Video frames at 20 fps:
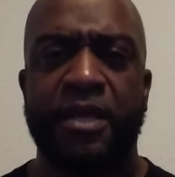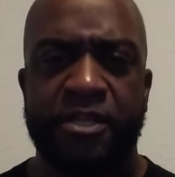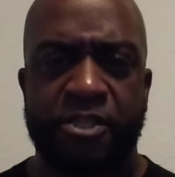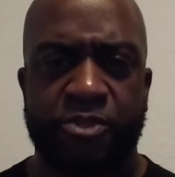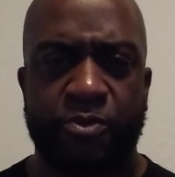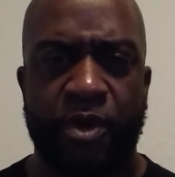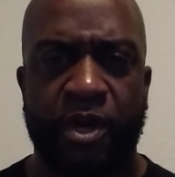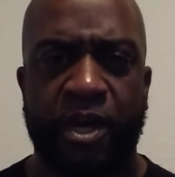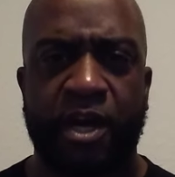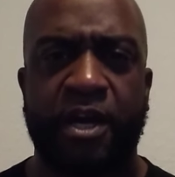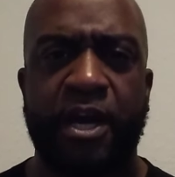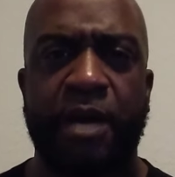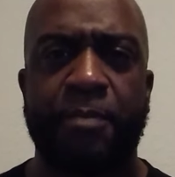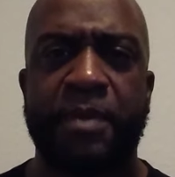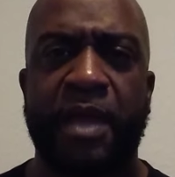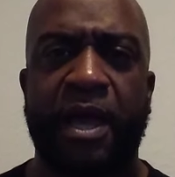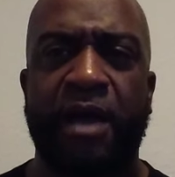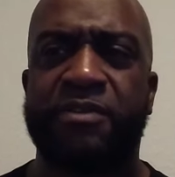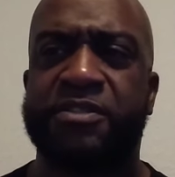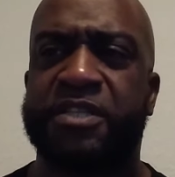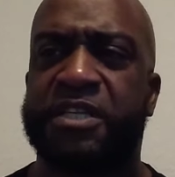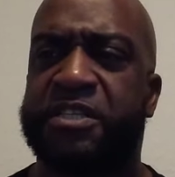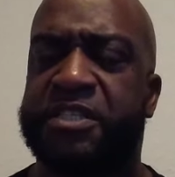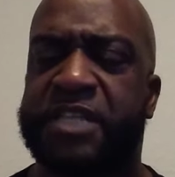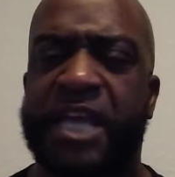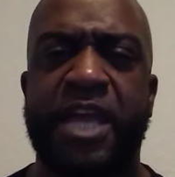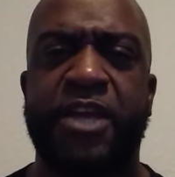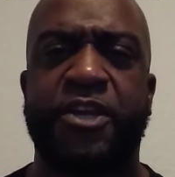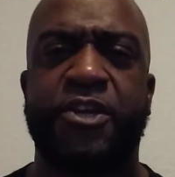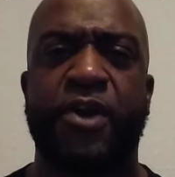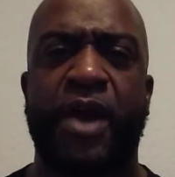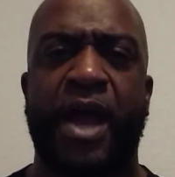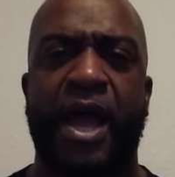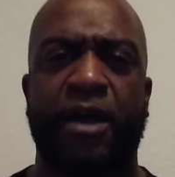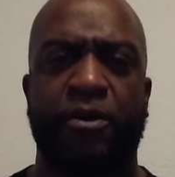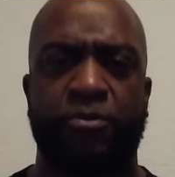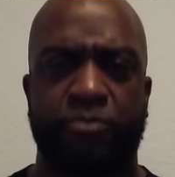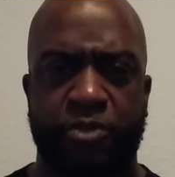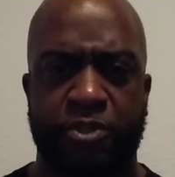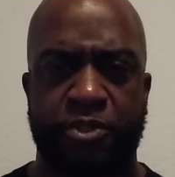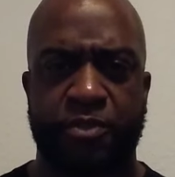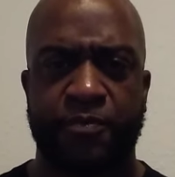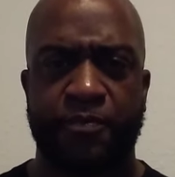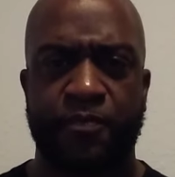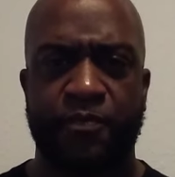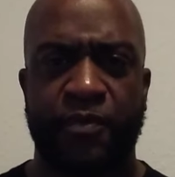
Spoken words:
Someone could come to your house and take your house.